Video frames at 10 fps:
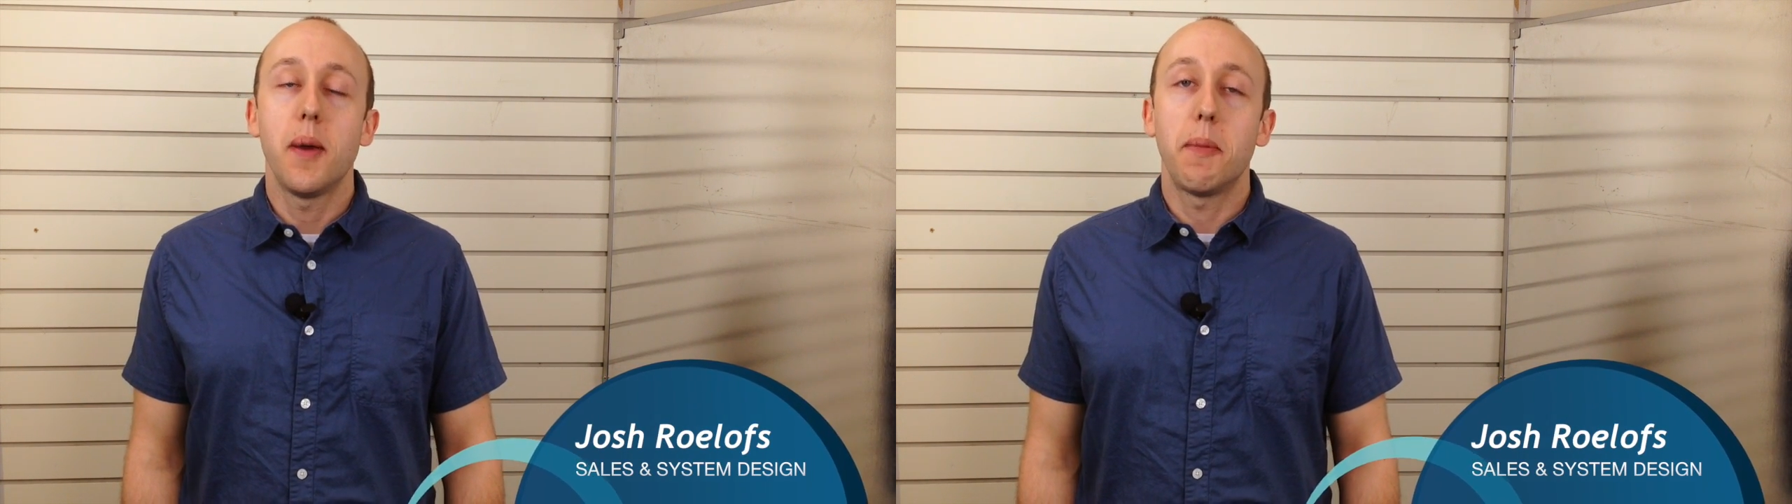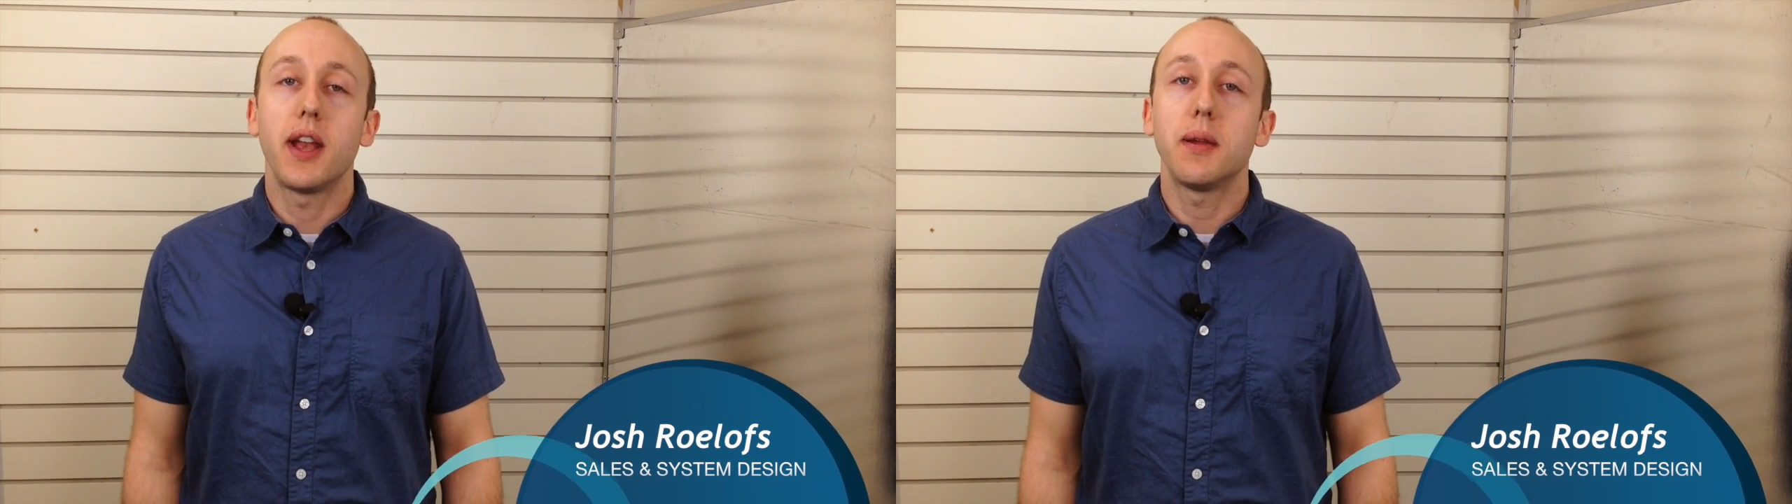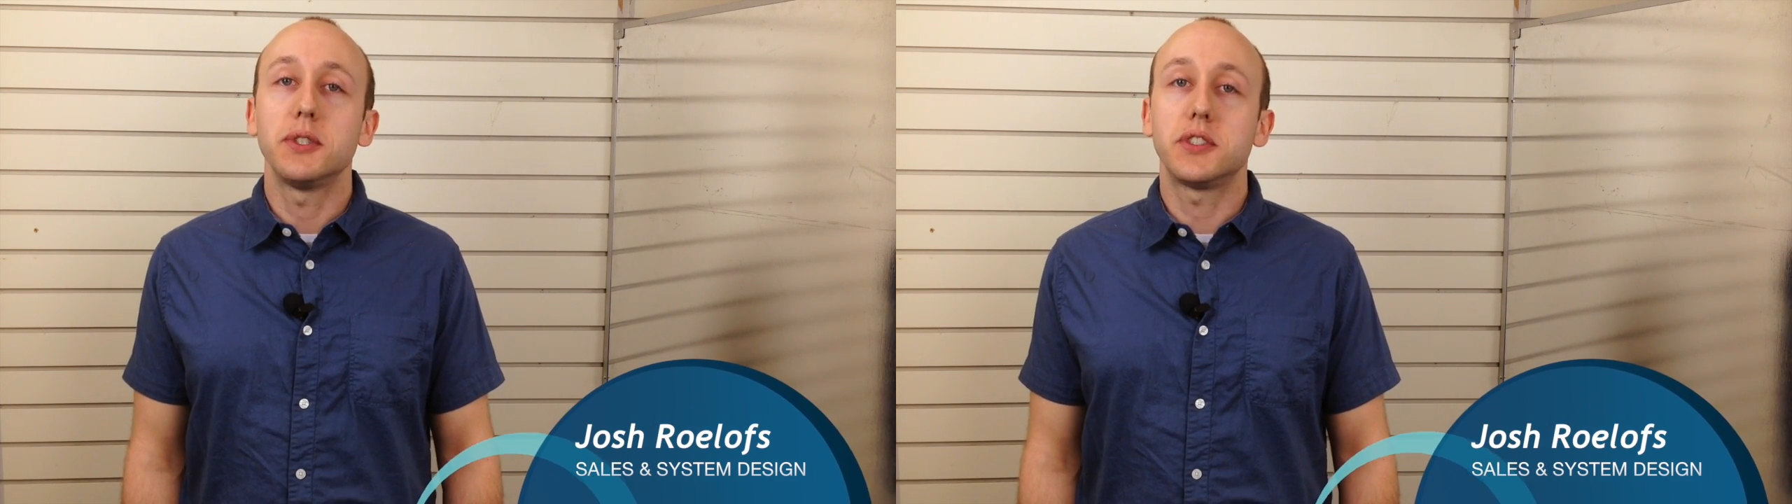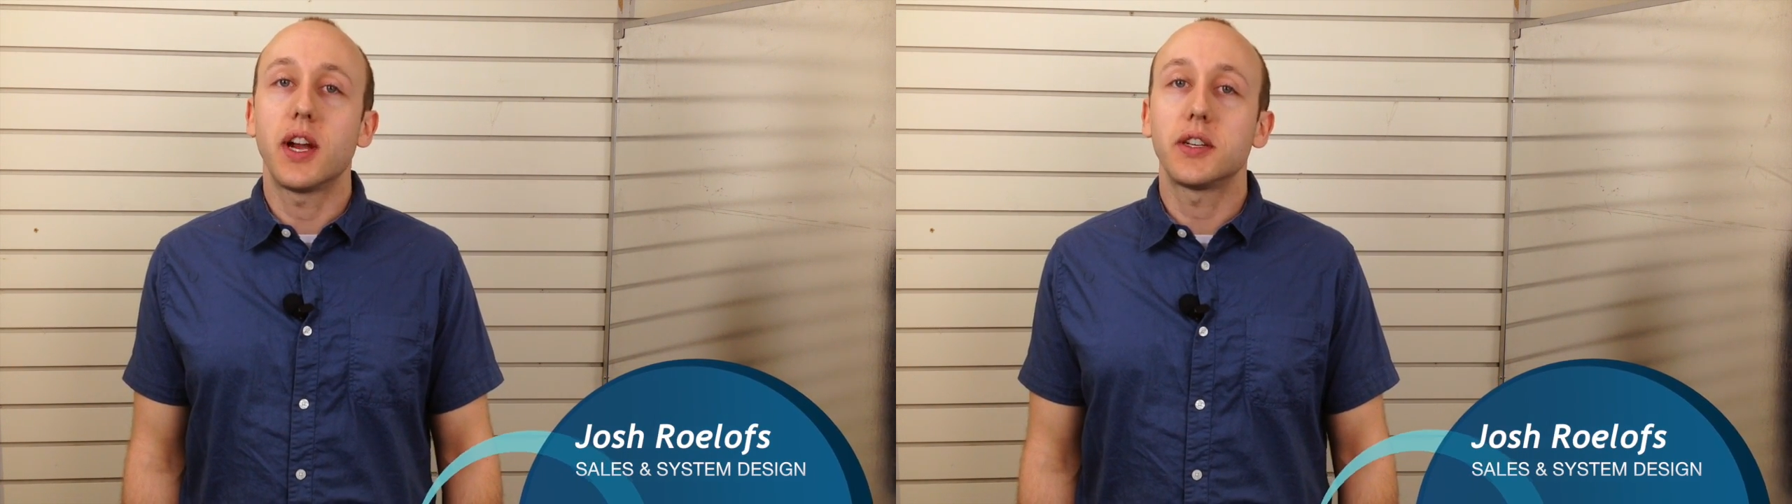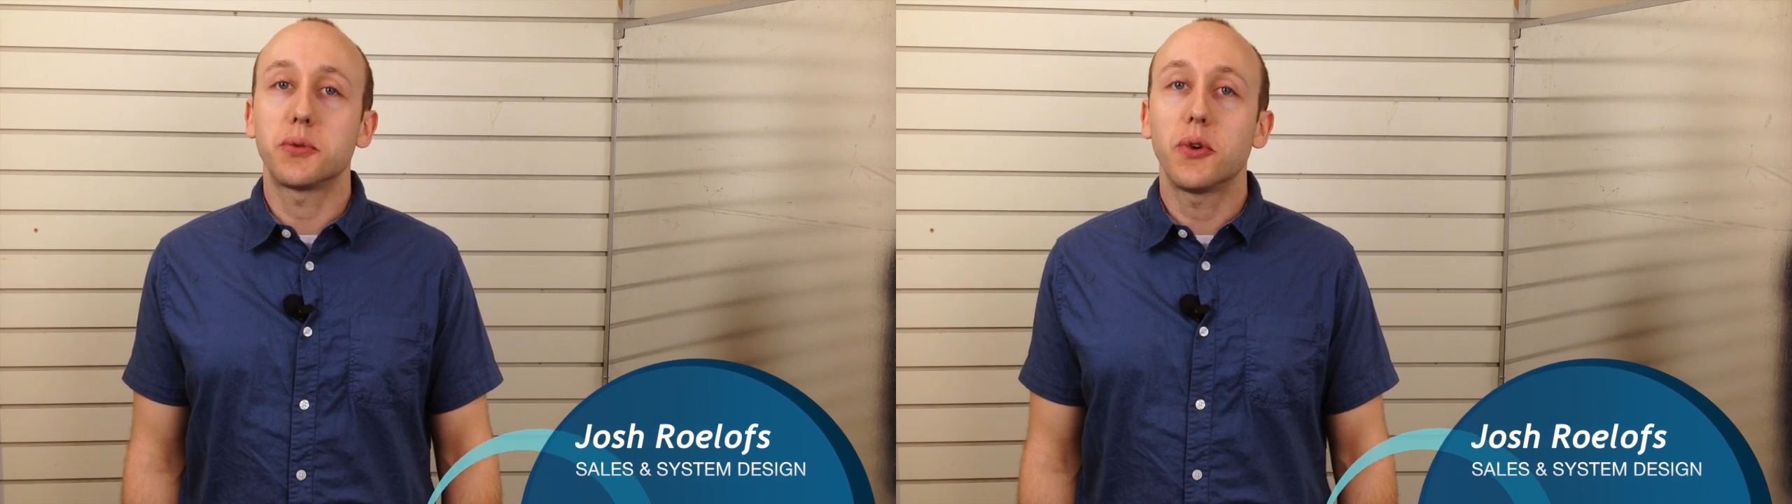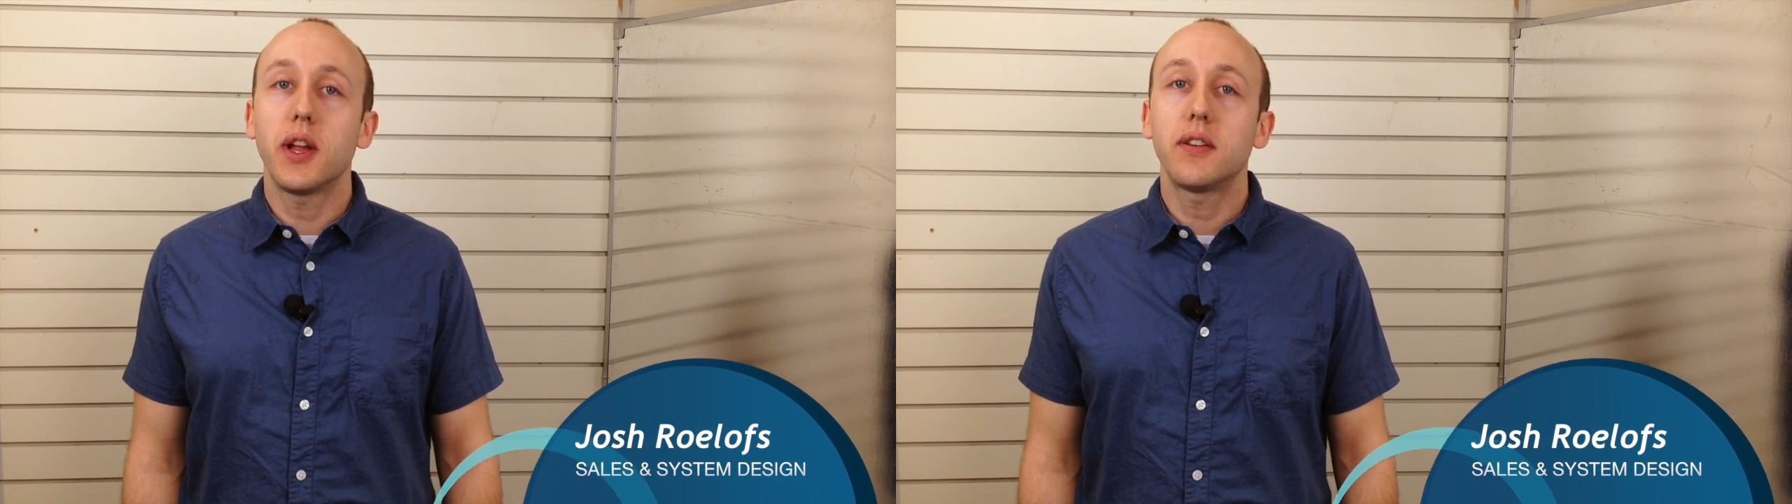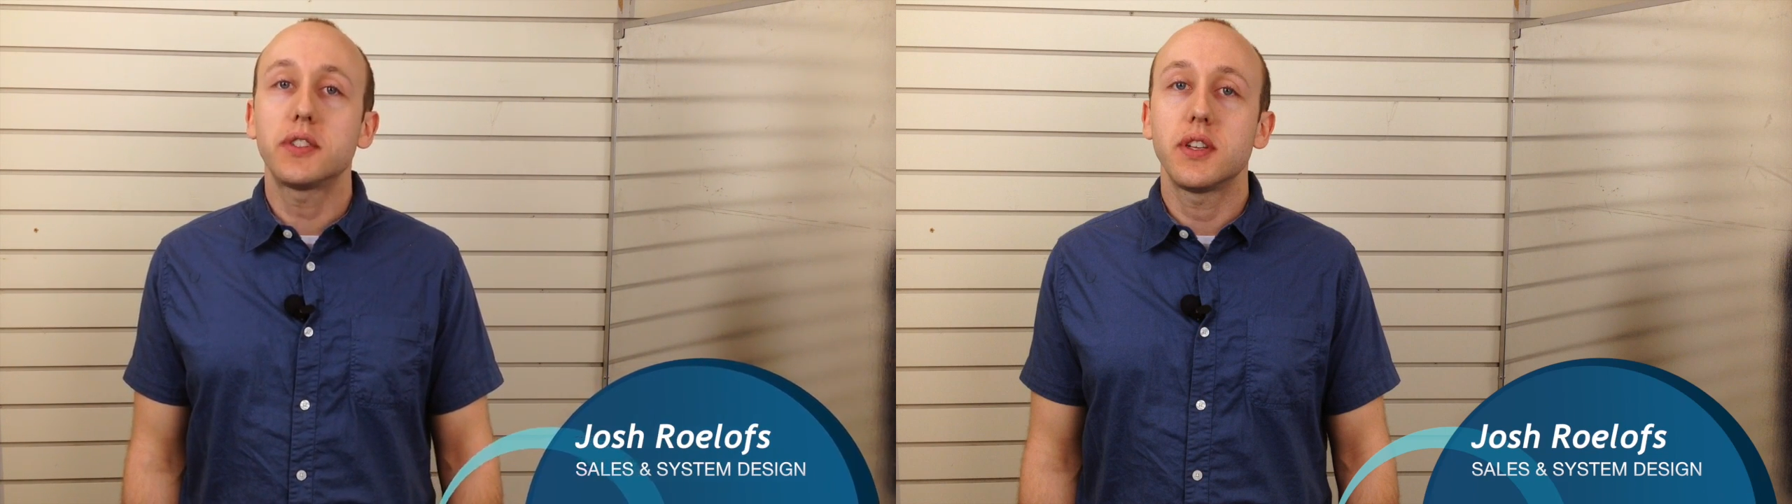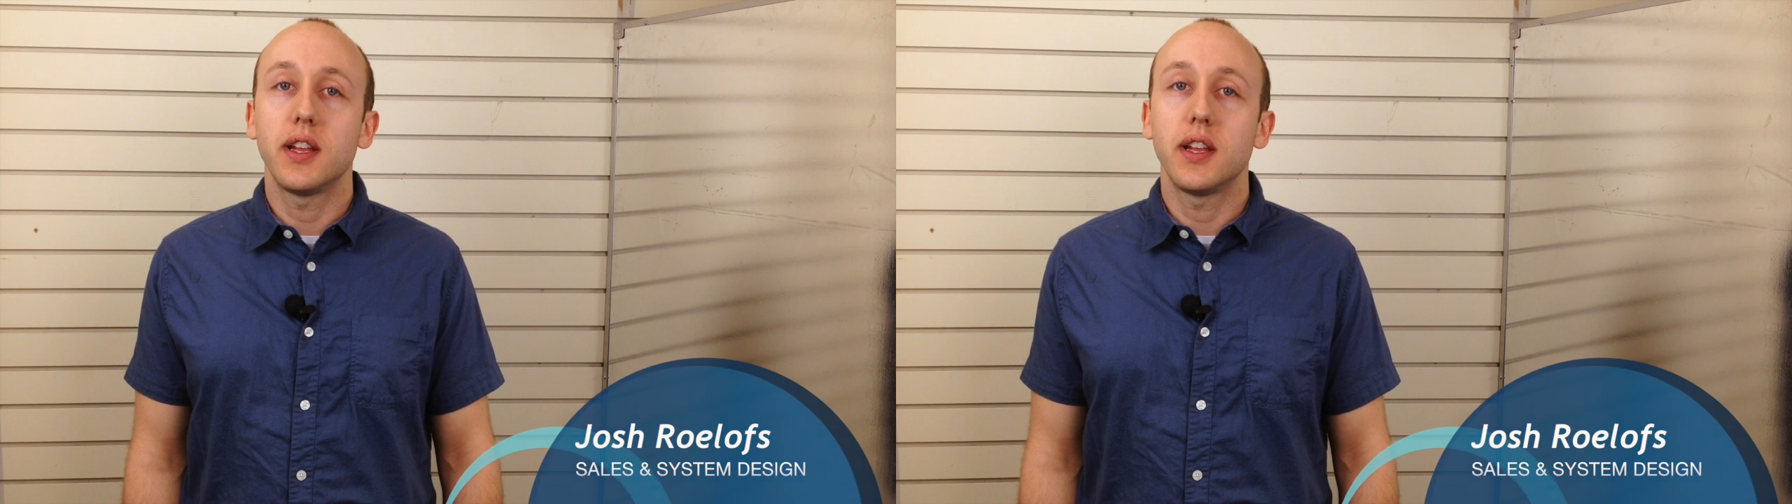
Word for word: My name is Josh Roloffs,